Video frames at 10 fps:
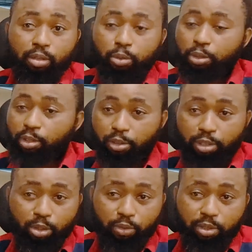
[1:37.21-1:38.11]
Or your
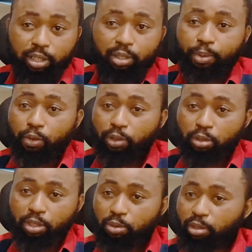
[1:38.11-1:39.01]
contract of sale, power of
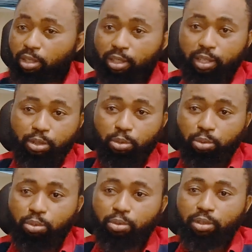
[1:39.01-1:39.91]
attorney is not a title.
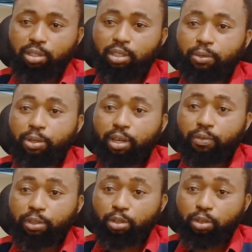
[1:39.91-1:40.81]
So you see, when you
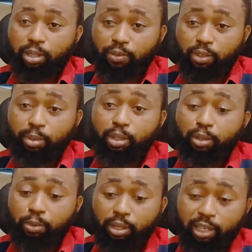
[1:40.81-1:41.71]
have a deed of assignment,
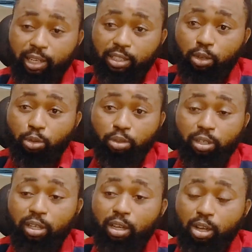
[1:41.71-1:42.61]
that's why clients also
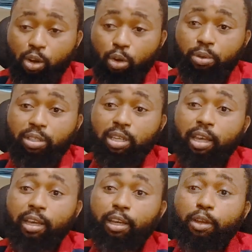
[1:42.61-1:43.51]
always
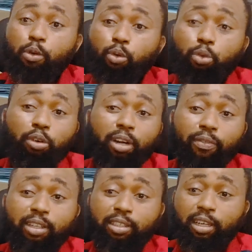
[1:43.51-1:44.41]
run
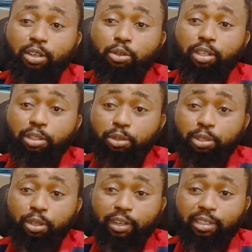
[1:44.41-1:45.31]
after their
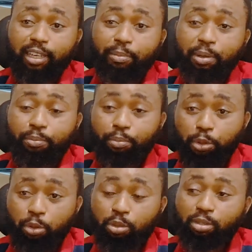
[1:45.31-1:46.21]
deed of assignment,
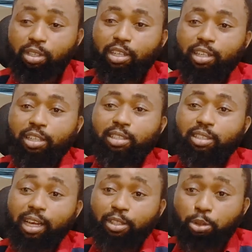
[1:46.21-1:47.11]
because it's
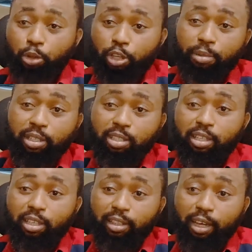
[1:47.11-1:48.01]
that
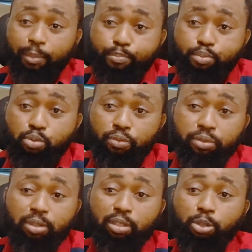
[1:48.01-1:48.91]
document that
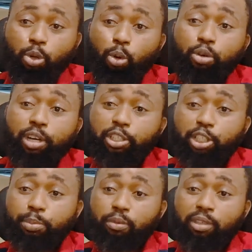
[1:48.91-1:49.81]
proves your
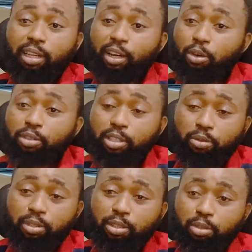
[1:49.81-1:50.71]
ownership of the land. Contract
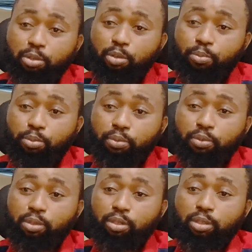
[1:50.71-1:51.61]
of sale does not
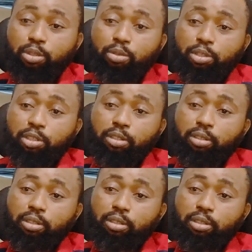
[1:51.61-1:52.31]
prove such.